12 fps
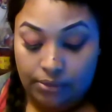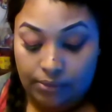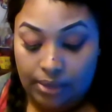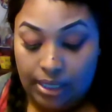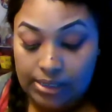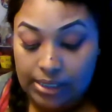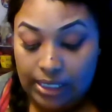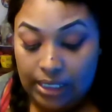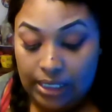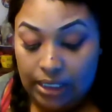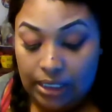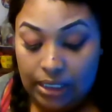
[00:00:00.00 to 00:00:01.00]
When I
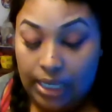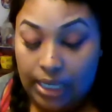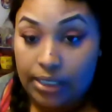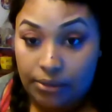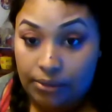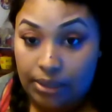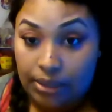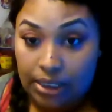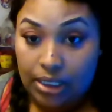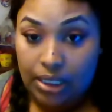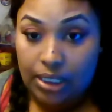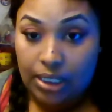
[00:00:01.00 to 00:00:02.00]
say I didn't do
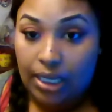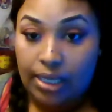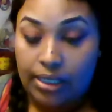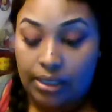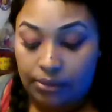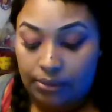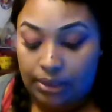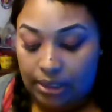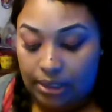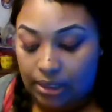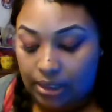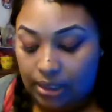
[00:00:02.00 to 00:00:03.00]
anything, I didn't do anything.